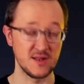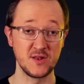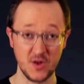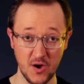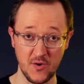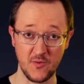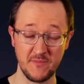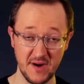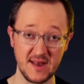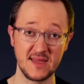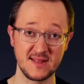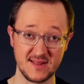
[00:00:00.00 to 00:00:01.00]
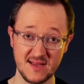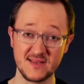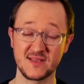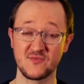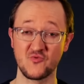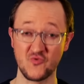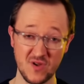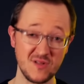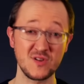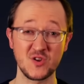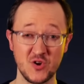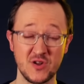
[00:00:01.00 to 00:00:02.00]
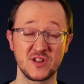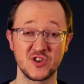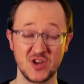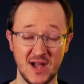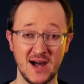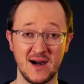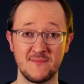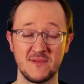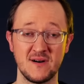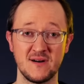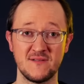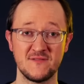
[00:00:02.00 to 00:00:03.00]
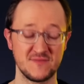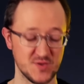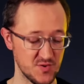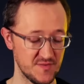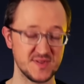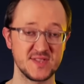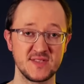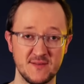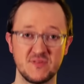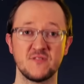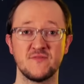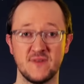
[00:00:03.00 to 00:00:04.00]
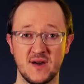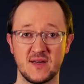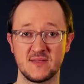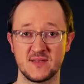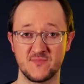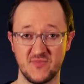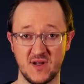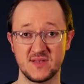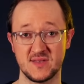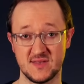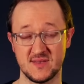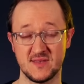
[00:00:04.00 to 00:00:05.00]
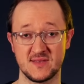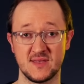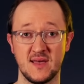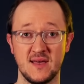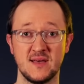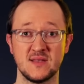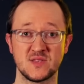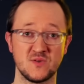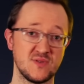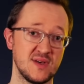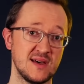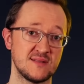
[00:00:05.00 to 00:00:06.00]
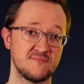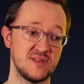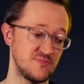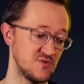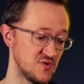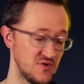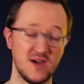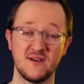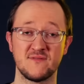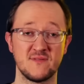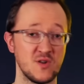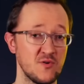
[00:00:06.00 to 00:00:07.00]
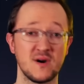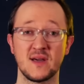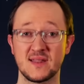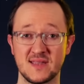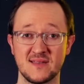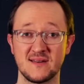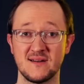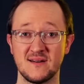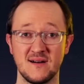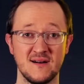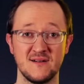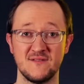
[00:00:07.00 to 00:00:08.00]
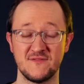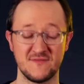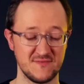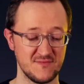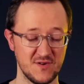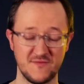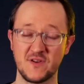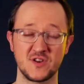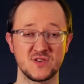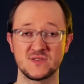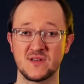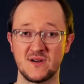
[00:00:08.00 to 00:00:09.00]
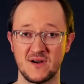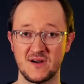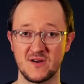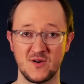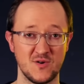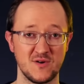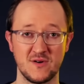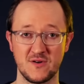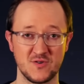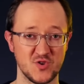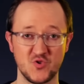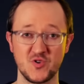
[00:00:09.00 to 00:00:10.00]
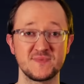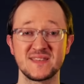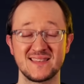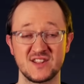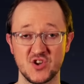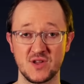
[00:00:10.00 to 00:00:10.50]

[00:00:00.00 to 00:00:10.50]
No, but it does a really good job of sort of simplifying these processes so that people who have no idea of what functions are or scripting in